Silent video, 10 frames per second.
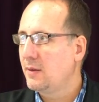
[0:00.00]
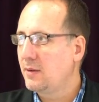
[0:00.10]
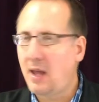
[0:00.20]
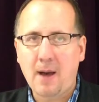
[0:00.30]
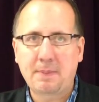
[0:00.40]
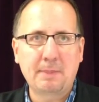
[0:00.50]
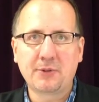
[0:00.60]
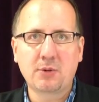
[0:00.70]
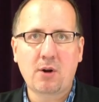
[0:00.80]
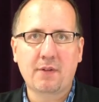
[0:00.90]
Yeah, people
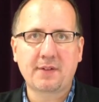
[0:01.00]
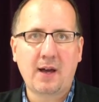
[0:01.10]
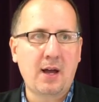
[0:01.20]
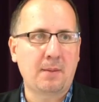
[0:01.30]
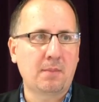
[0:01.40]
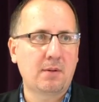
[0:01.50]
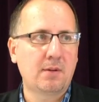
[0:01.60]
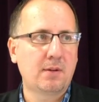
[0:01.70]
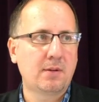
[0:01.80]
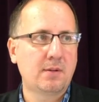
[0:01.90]
do it all the time.
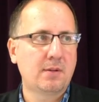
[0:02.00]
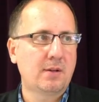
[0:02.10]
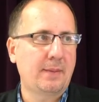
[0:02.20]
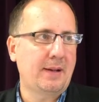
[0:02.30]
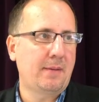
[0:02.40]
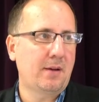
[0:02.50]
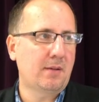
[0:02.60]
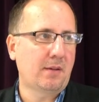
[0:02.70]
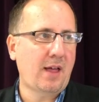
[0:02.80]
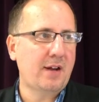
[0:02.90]
I mean,
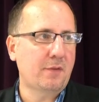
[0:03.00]
a lot of